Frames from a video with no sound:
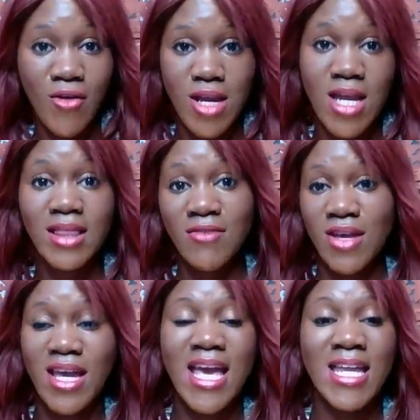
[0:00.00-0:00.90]
fairy
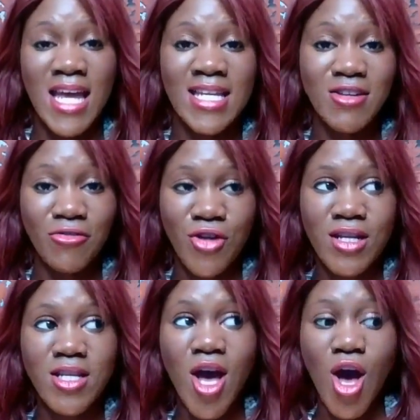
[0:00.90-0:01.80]
living in a
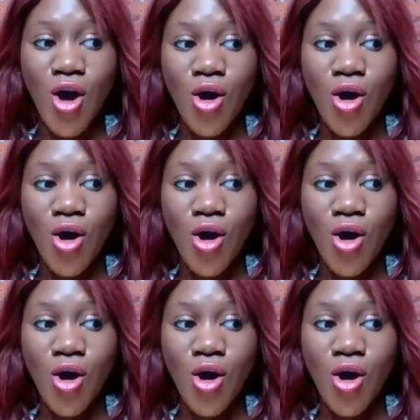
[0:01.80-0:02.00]
different